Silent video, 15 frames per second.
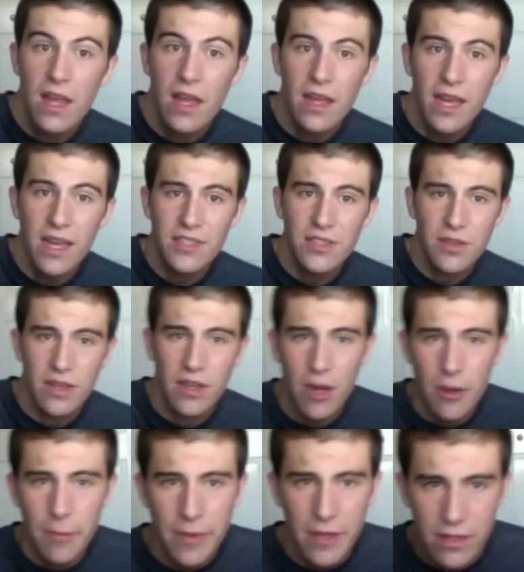Yeah, so the
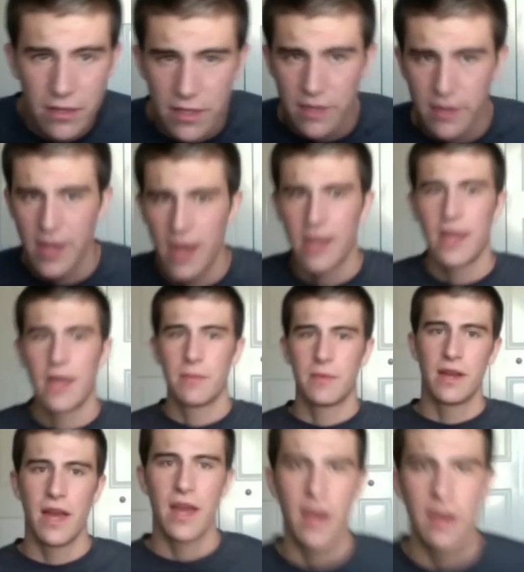carpet cleaner guy came
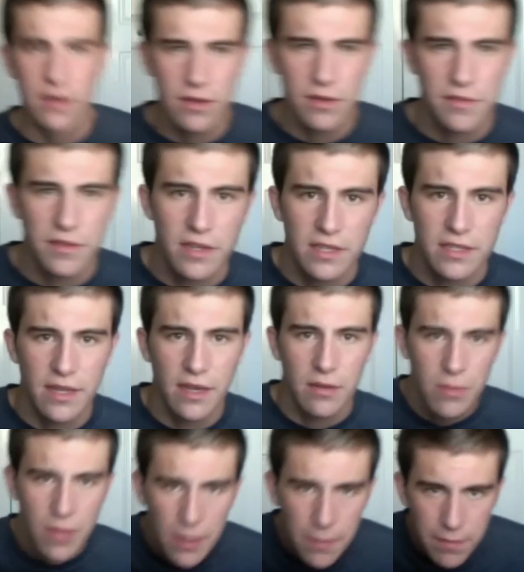today. I don't know if you can tell,
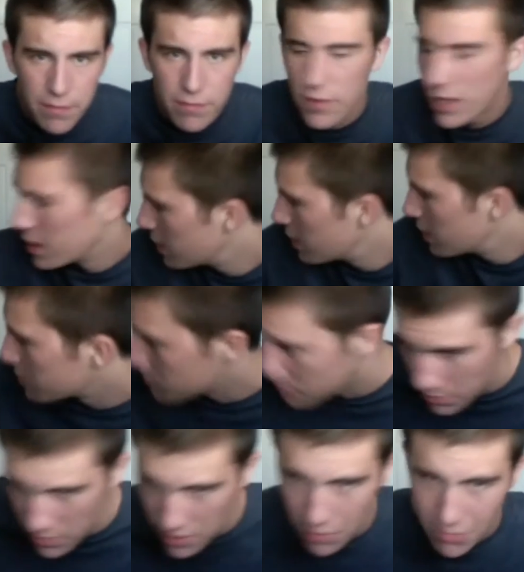but um, this room
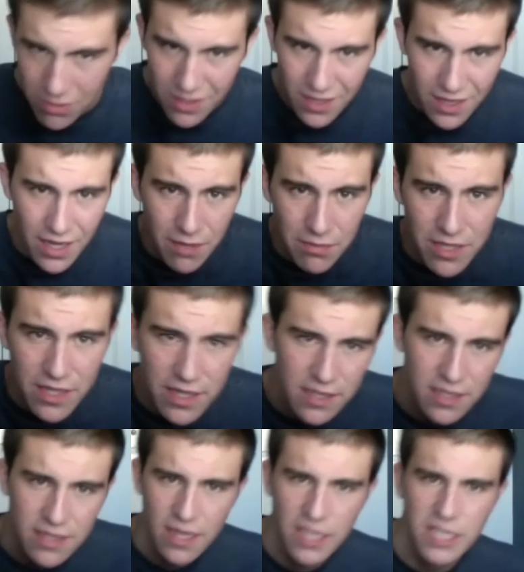is completely empty. This
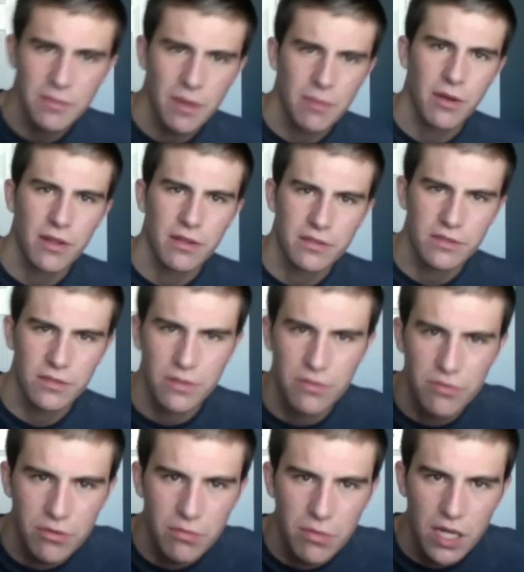is actually my brother's old
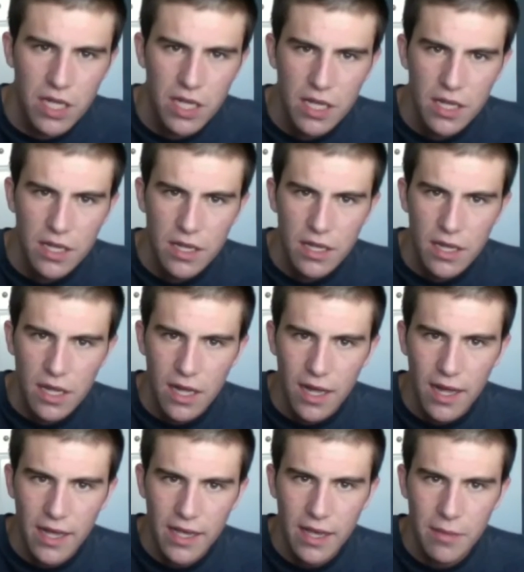room, but
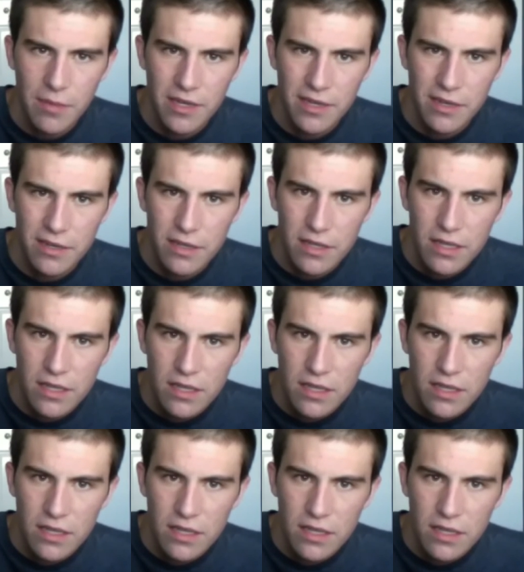uh, I came in here